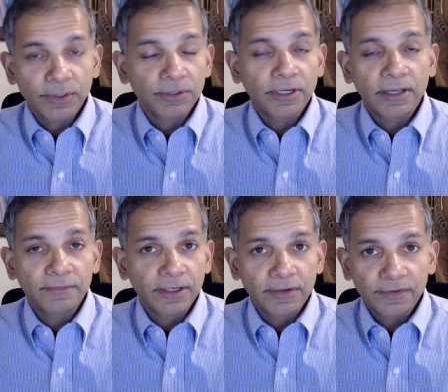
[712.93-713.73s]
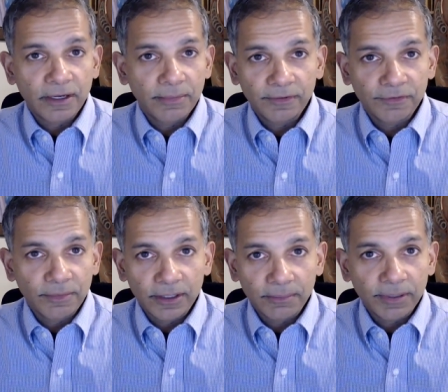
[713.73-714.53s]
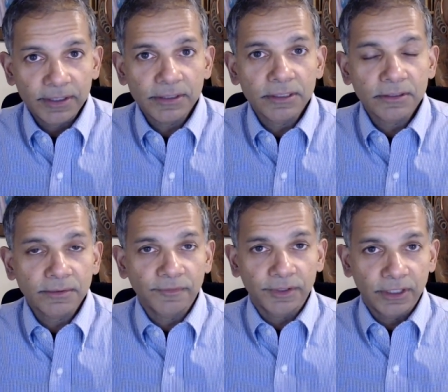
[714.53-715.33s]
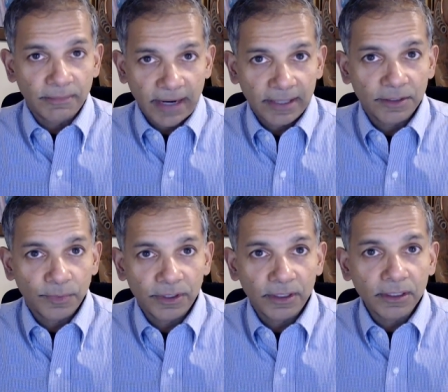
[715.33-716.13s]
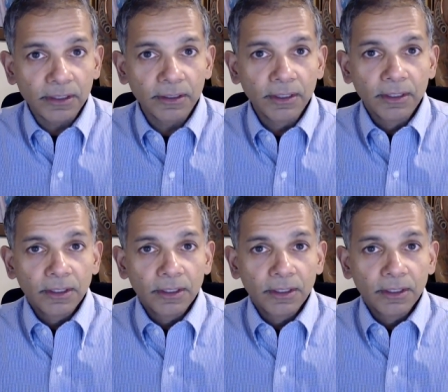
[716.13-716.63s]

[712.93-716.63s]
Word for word: We don't have enough coming from other places for the demand that we need.